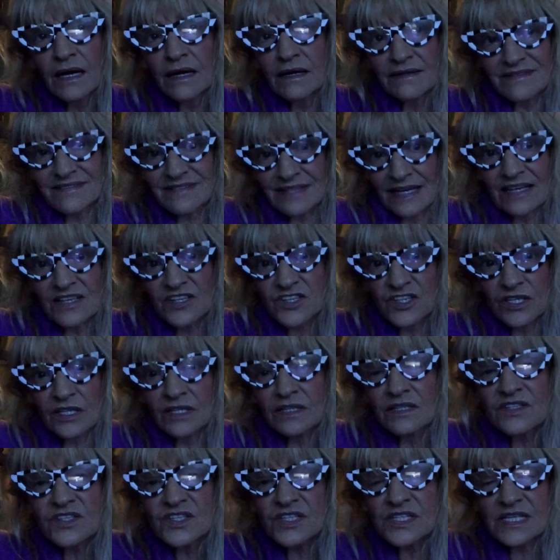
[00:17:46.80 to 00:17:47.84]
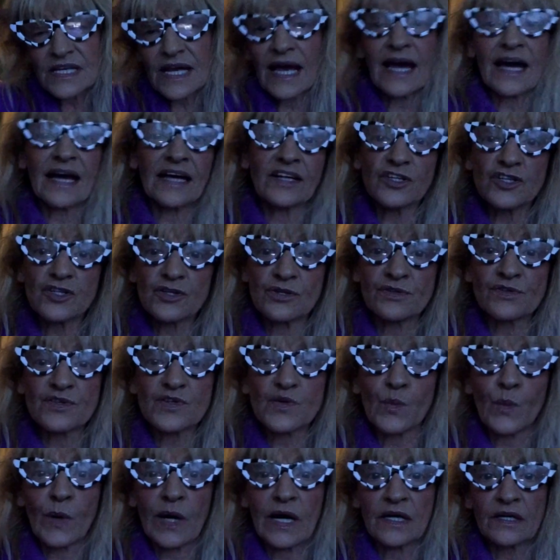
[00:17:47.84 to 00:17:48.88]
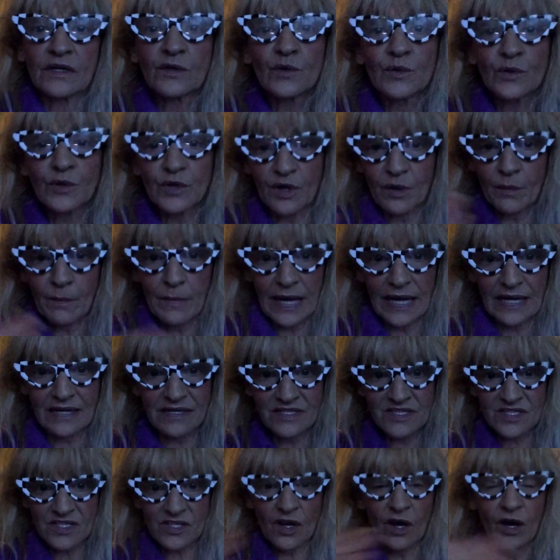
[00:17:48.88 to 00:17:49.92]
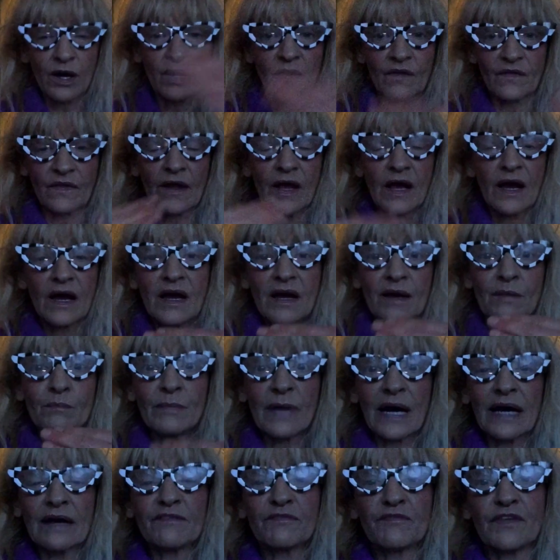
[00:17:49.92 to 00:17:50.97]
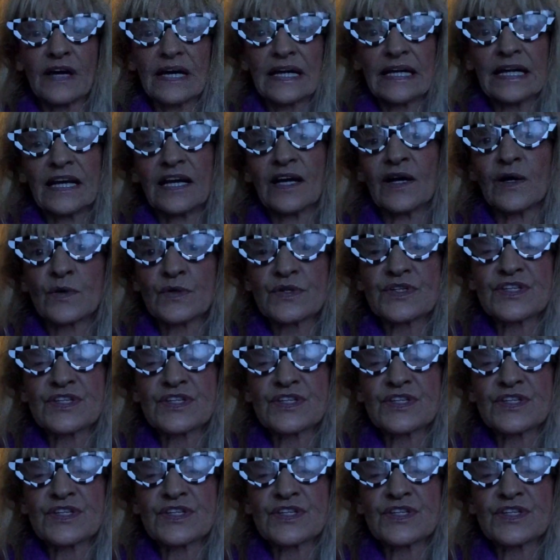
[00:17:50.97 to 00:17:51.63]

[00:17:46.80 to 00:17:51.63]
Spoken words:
sessions and choose one who comments on my videos.